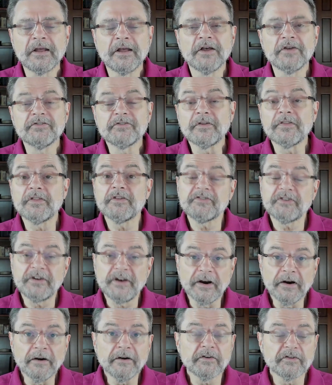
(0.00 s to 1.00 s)
So the
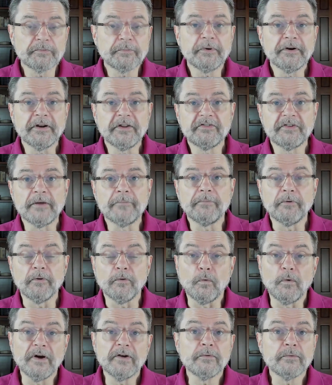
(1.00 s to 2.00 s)
scenario is pretty simple.
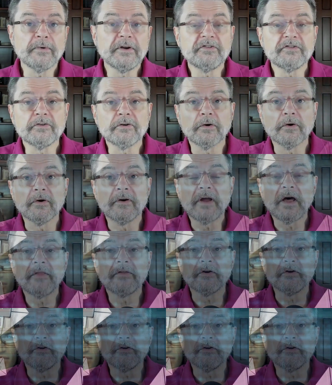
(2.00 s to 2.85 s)
One reason or another,